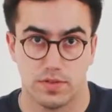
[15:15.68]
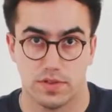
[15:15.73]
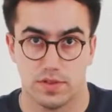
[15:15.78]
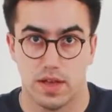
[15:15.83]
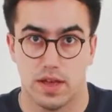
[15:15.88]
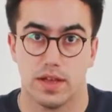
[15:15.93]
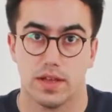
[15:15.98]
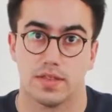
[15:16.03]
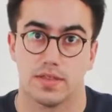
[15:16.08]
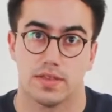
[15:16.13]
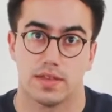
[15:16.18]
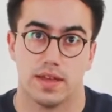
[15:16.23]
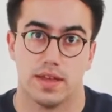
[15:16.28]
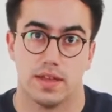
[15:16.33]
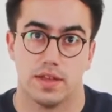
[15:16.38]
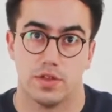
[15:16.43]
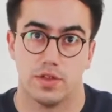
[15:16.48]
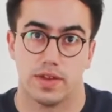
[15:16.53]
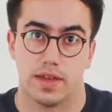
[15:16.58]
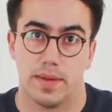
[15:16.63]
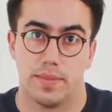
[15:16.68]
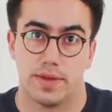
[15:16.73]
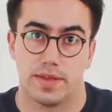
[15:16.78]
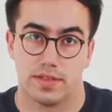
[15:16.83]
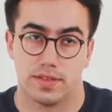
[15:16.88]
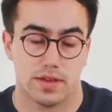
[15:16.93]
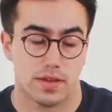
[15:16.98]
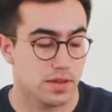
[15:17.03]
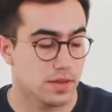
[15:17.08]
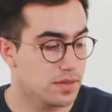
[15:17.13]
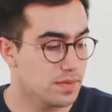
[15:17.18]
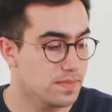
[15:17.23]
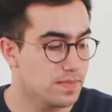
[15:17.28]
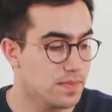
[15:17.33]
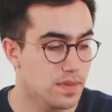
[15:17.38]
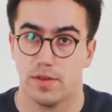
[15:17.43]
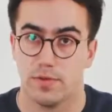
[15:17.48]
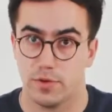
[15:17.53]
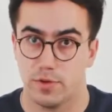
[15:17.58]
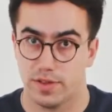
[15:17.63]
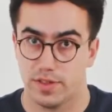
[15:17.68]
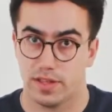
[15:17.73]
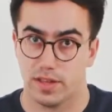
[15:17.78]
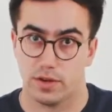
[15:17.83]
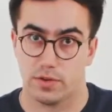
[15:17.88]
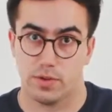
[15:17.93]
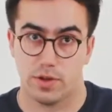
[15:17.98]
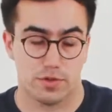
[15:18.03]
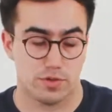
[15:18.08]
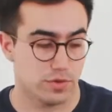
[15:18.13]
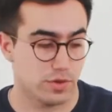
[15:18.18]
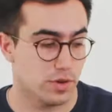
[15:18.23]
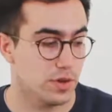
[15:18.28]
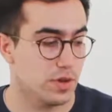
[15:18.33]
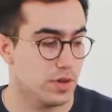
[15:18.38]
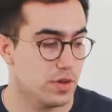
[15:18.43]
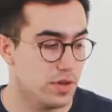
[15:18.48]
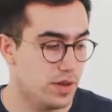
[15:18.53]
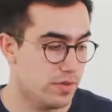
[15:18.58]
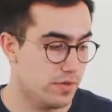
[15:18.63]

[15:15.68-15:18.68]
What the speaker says: desserts at UK Pizza Huts. If you're eating in a restaurant, you